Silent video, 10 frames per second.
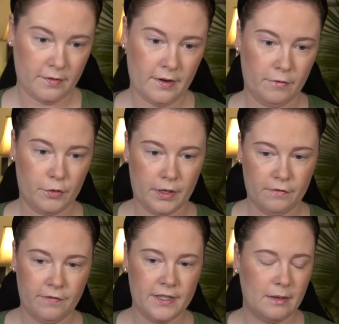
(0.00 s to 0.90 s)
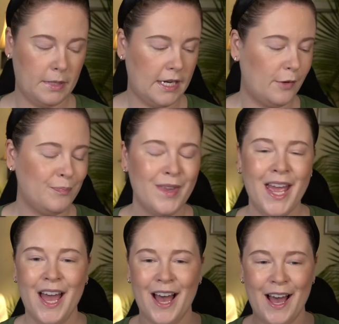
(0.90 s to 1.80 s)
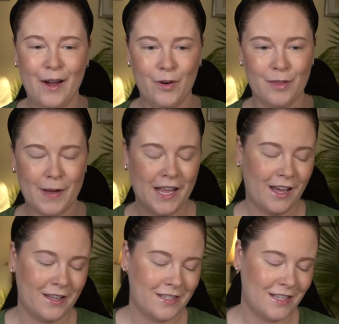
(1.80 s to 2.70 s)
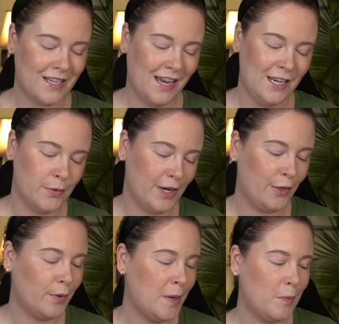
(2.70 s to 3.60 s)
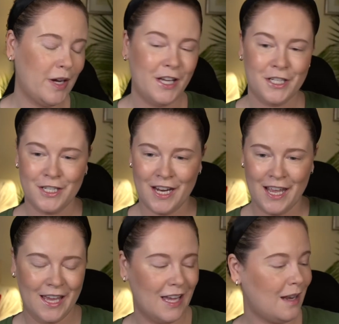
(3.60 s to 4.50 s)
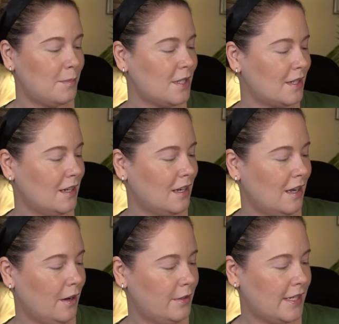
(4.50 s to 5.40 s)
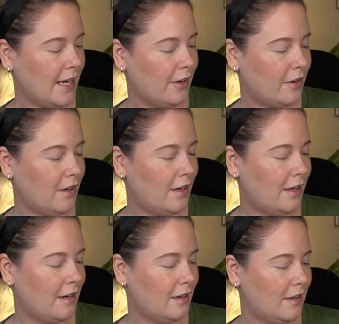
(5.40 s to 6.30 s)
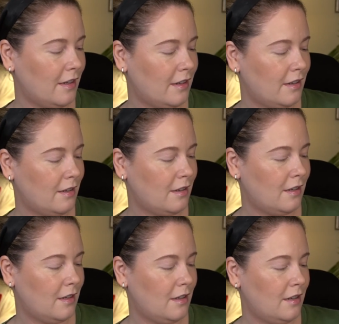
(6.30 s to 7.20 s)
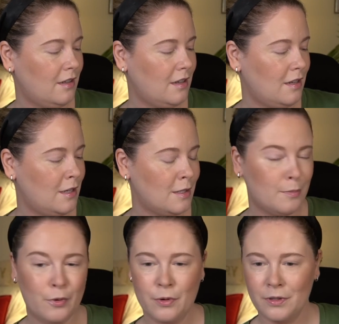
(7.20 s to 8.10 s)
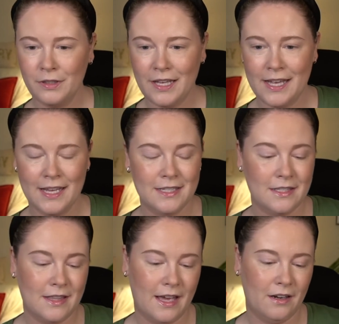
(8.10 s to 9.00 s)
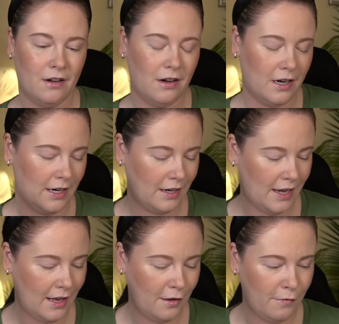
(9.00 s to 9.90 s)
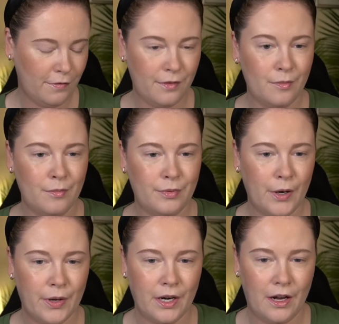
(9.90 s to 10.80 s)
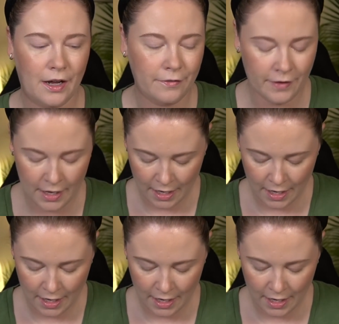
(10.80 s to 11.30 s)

I have green fuzz on me now. Uh, with my Anastasia A23 brush, and I'm just gonna go down on his poor legs that are kind of broken off.